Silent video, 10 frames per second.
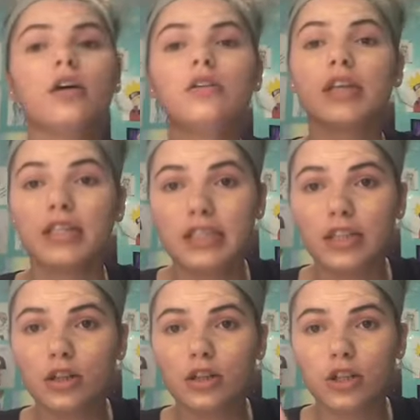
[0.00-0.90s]

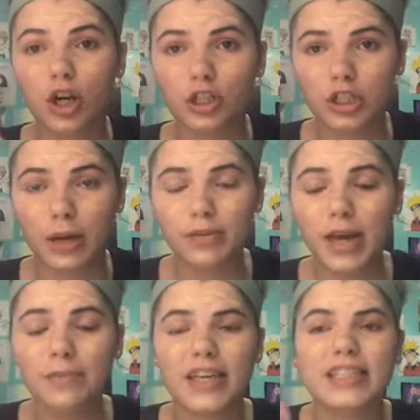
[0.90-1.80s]
concealer, the Tarte Shape
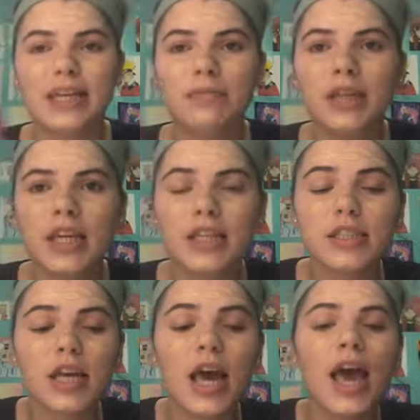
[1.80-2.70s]
Tape, they sent me this,
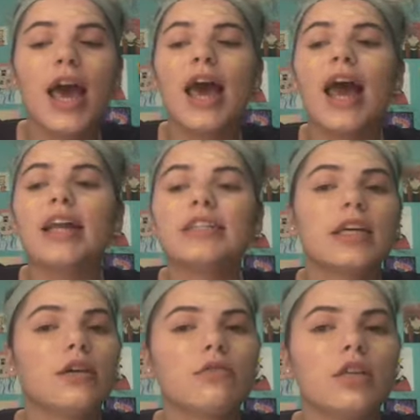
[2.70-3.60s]
and it's
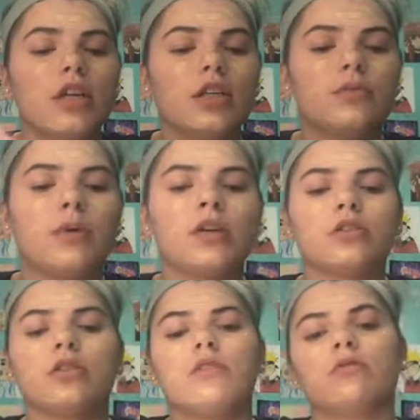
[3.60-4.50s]
like a really good sponge.
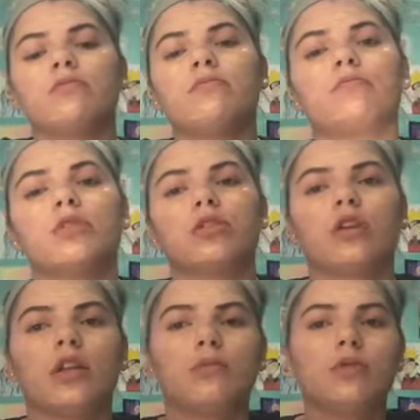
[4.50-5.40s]
So
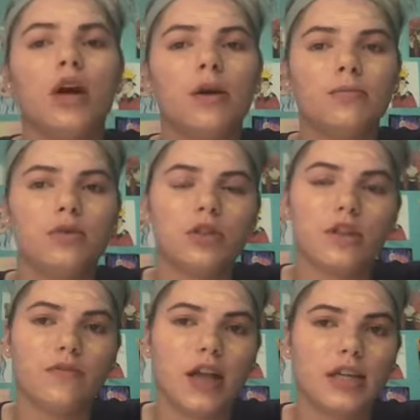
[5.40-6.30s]
I'm using the
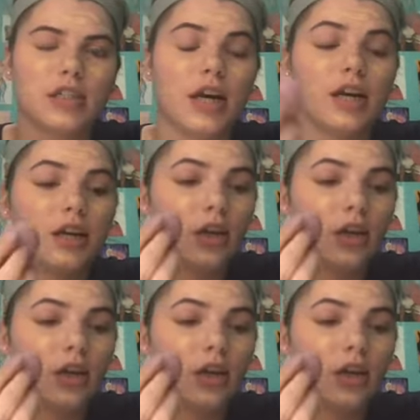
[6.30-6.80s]
flat side,